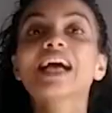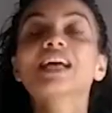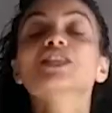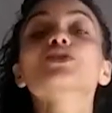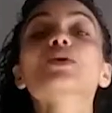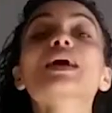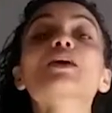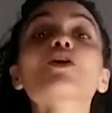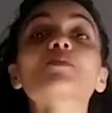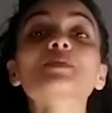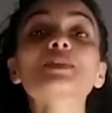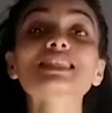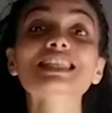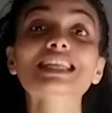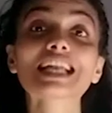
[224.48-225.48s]
So I hope
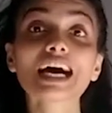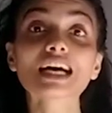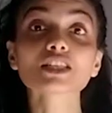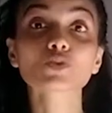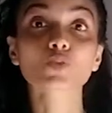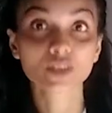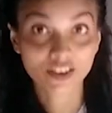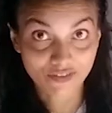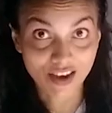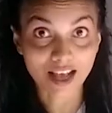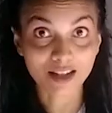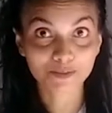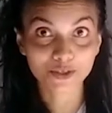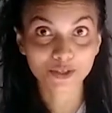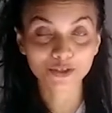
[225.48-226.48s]
this class would have
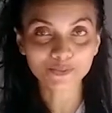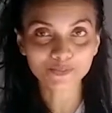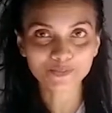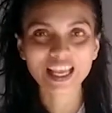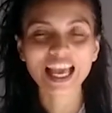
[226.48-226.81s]
helped you.